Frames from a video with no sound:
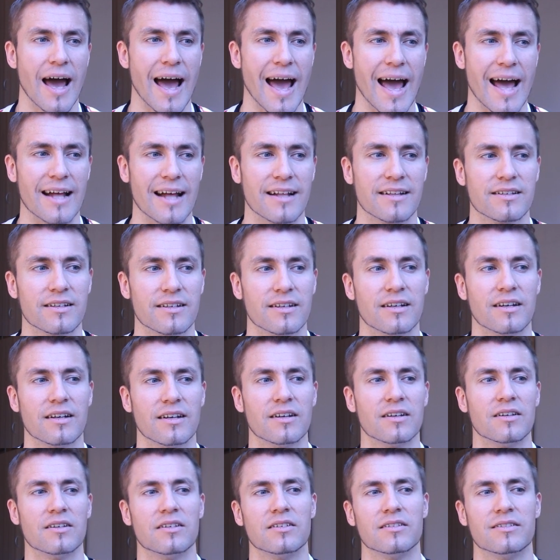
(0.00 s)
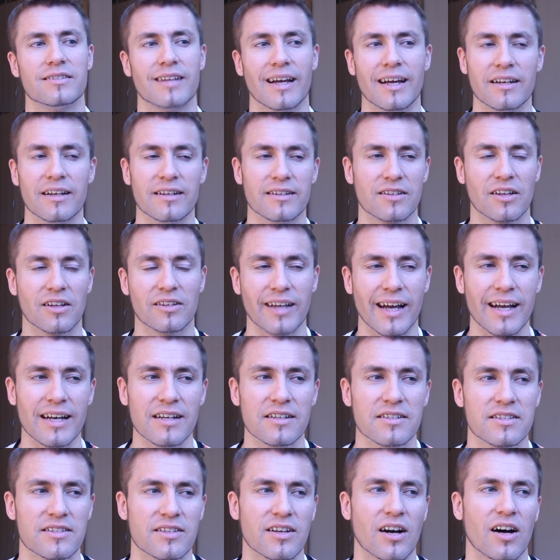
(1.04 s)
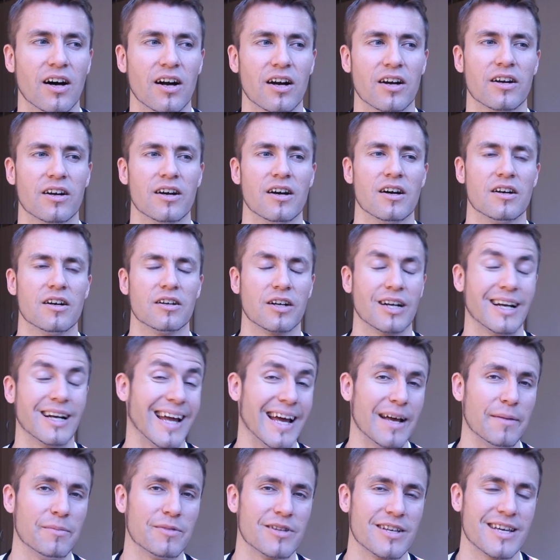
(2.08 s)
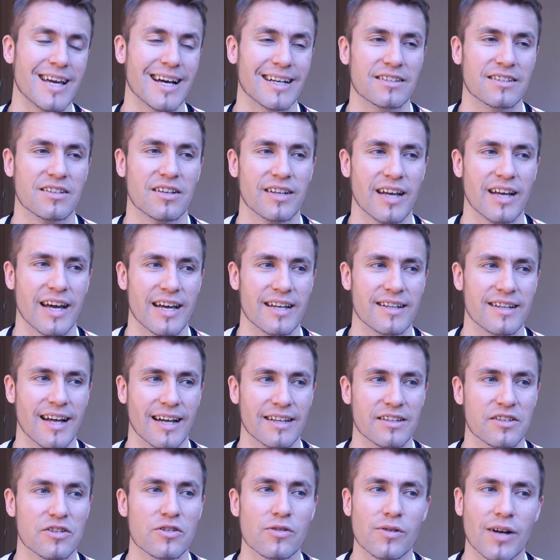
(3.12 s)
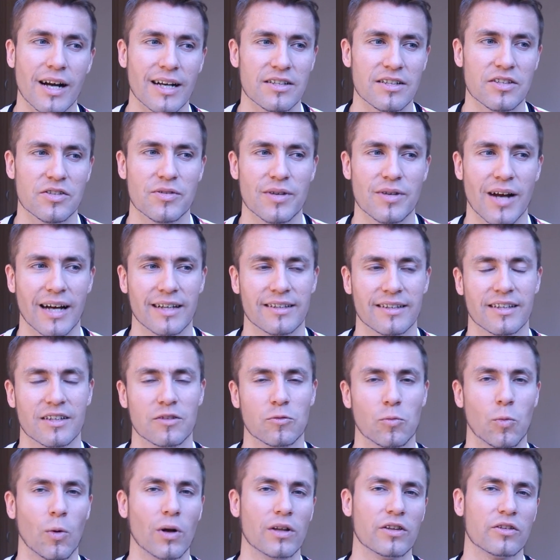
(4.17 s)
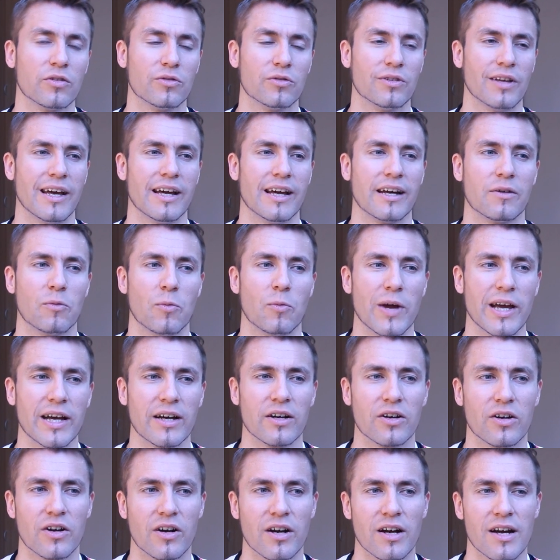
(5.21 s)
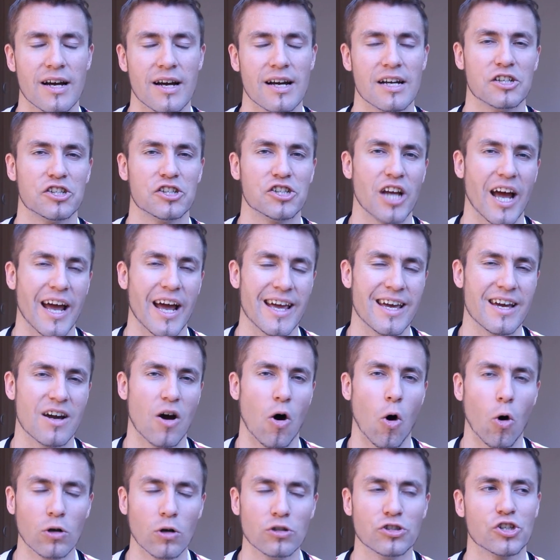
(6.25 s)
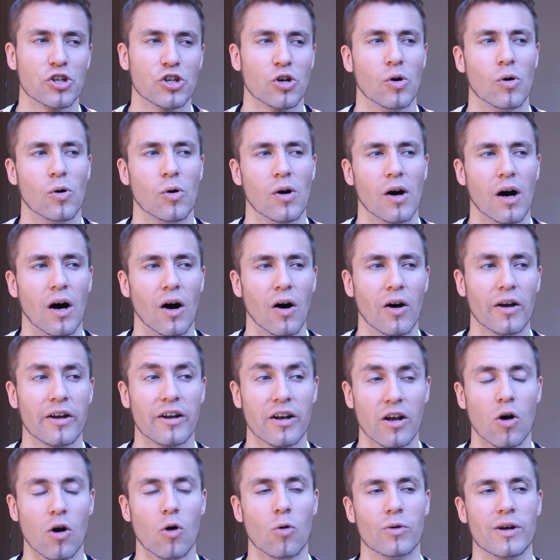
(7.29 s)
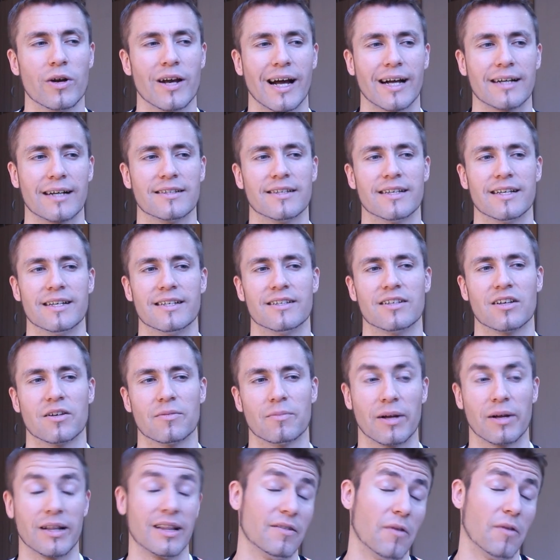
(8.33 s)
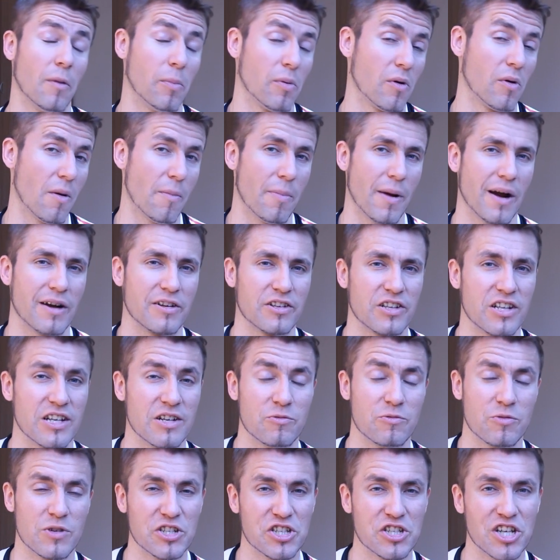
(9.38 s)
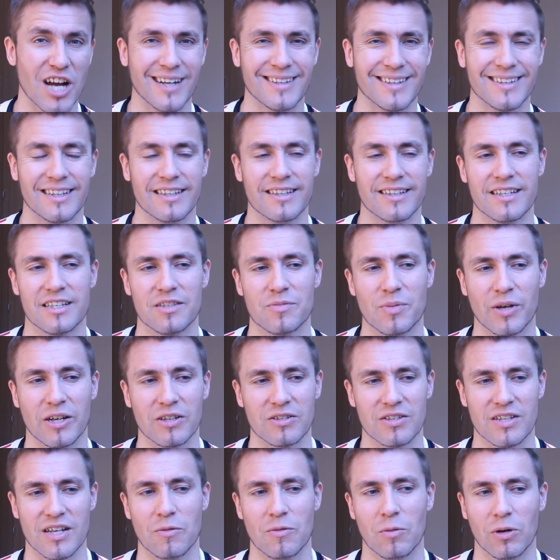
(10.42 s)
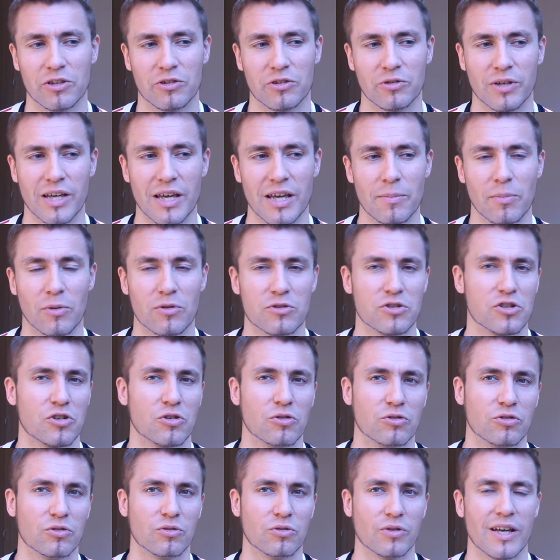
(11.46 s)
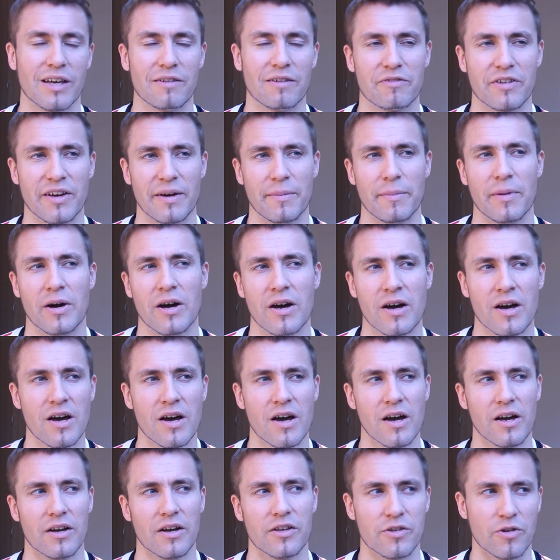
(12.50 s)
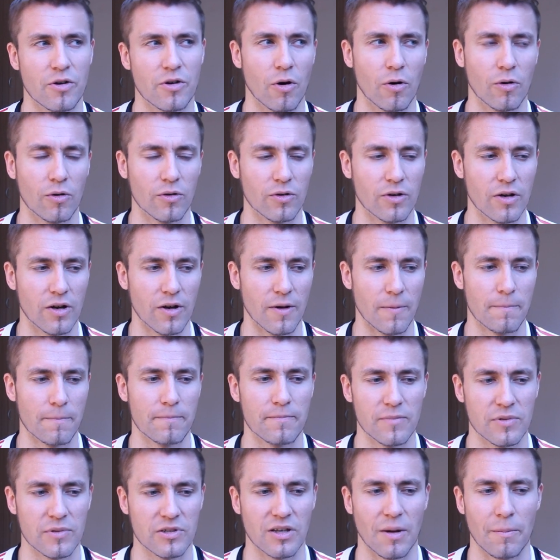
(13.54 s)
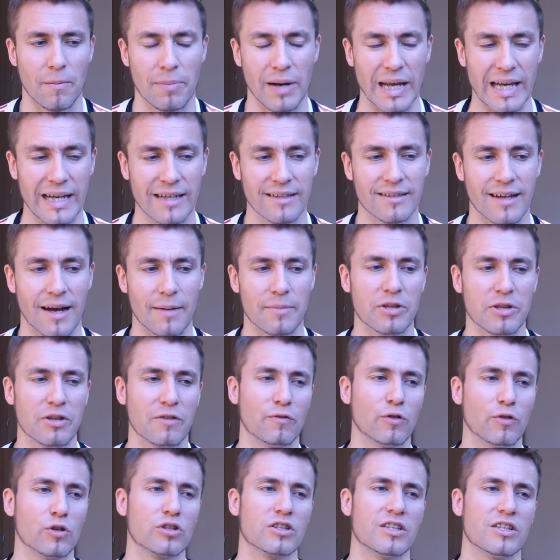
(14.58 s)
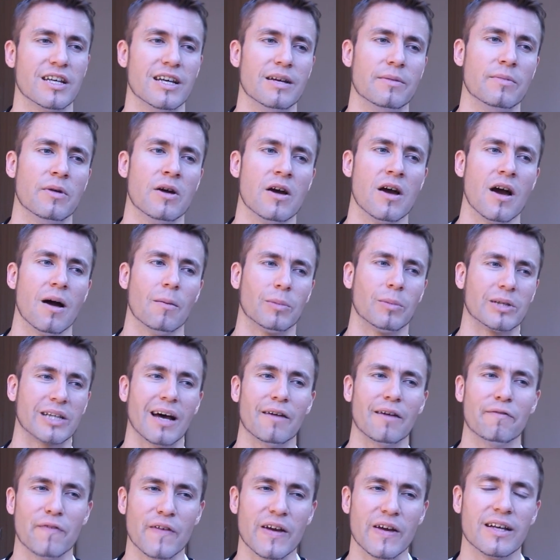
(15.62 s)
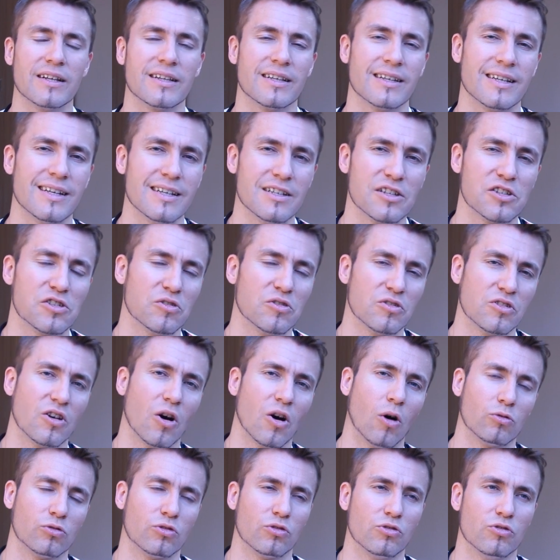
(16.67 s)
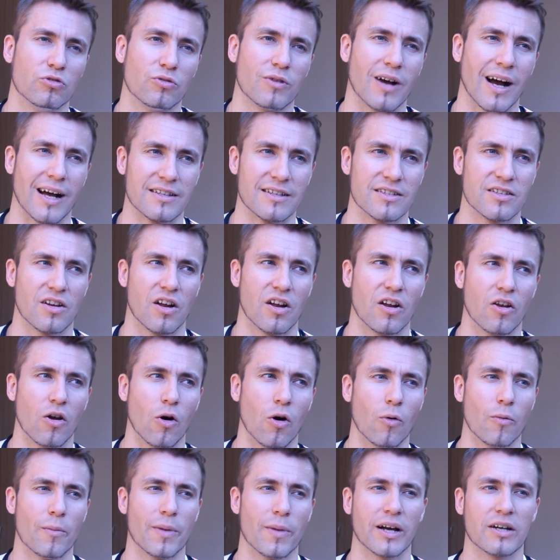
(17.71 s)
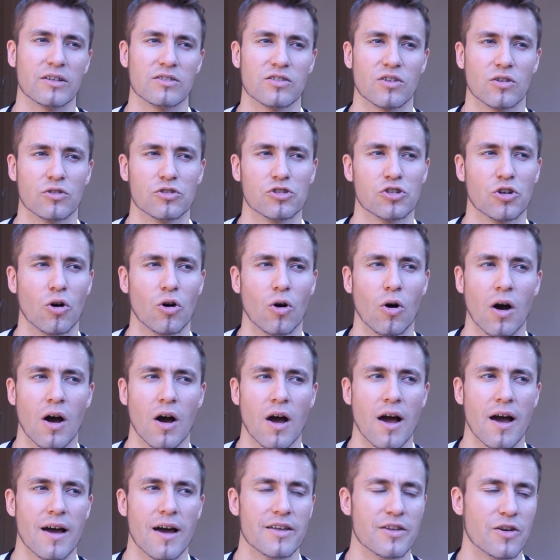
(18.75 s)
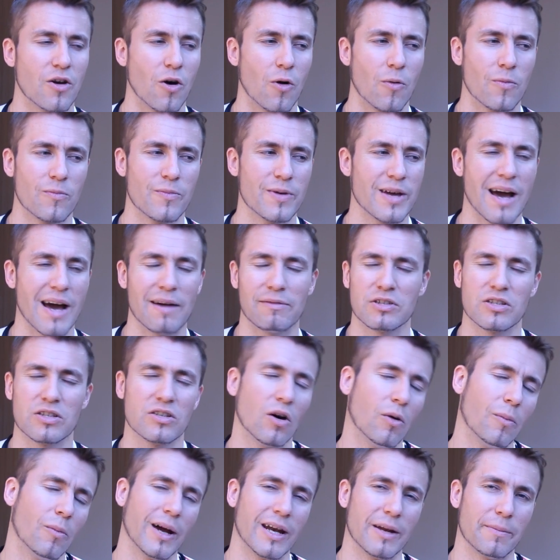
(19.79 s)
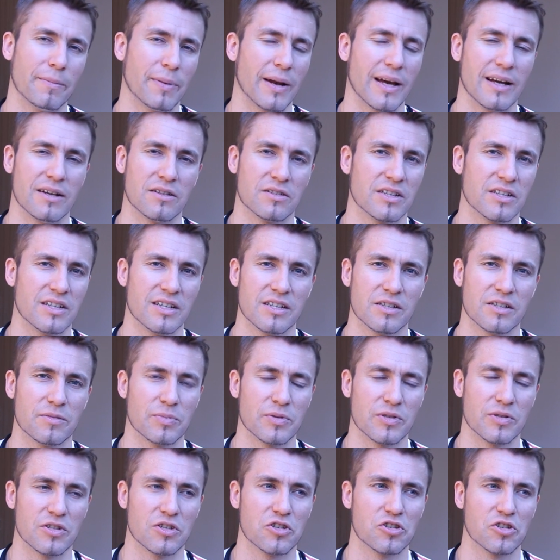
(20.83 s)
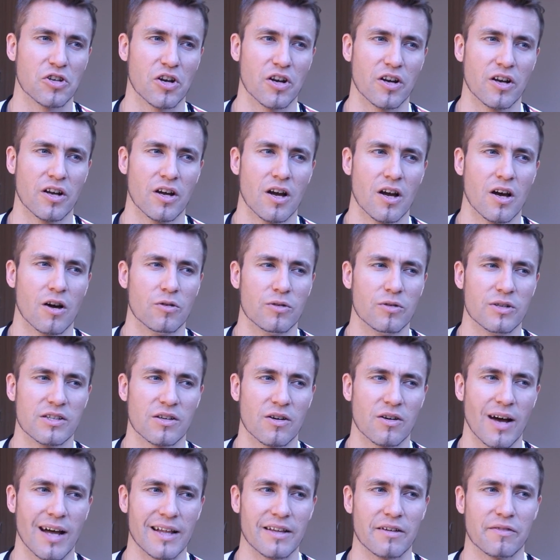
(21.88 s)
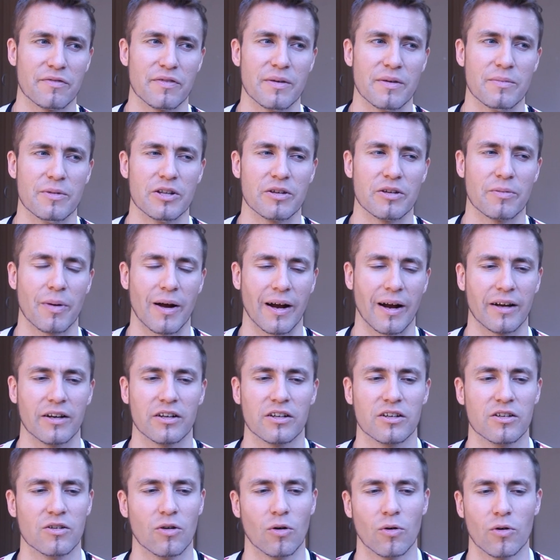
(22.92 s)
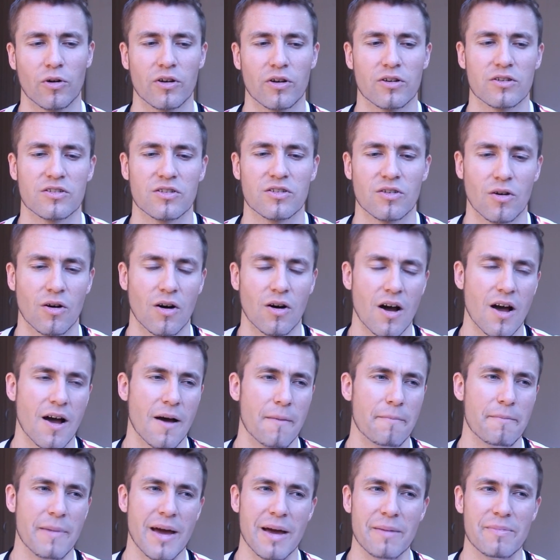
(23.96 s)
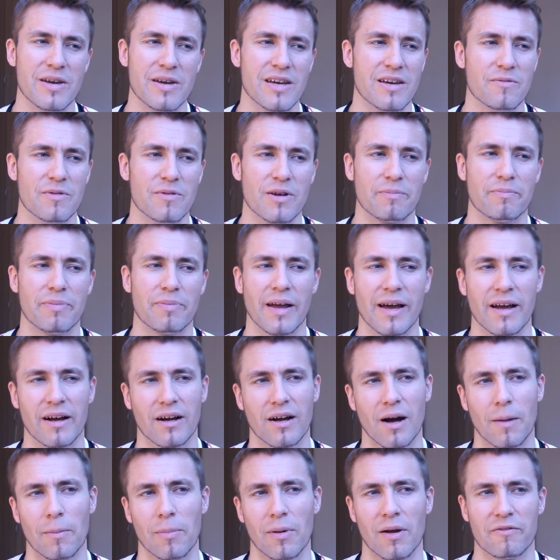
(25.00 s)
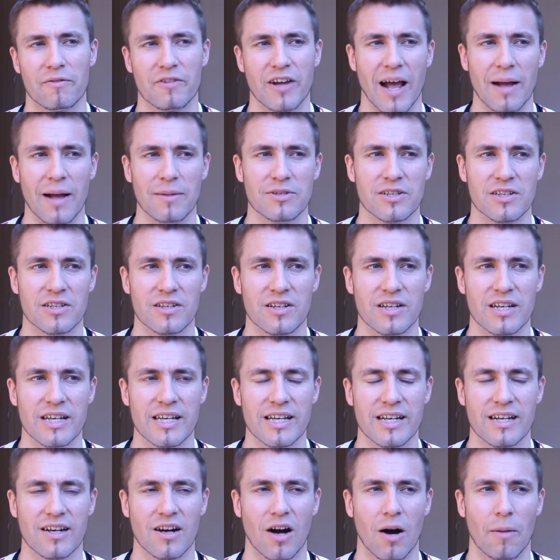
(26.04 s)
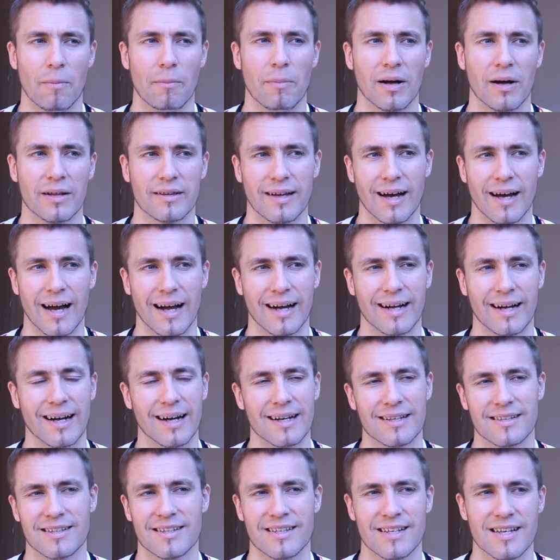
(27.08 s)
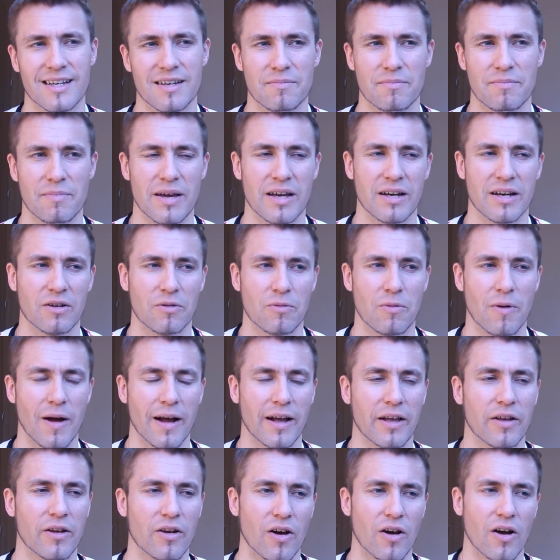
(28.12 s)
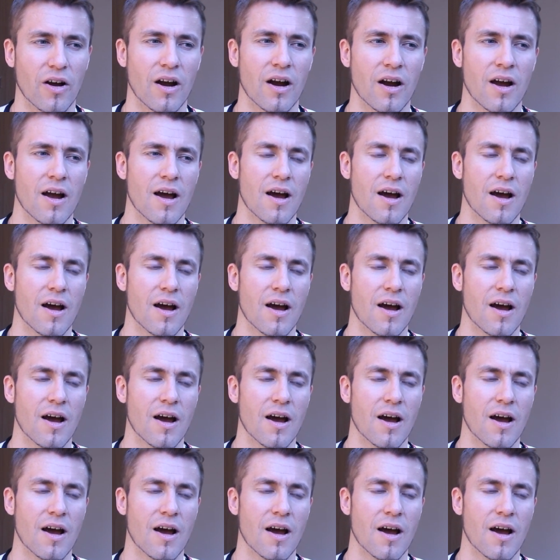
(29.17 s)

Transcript: And uh, they, the Daily Star claimed yesterday that Newcastle United want to take winger Shea Ojo on loan next season, but Liverpool apparently rejected this because they want to keep Ojo to give him, you know, uh, some playing time in the first team. But I think he should go to Newcastle on loan, because Ojo, you know, we have so many players in his position who is ahead of him in the record quarter, so maybe he will play a couple of games in the League Cup, but I can't see him being a regular.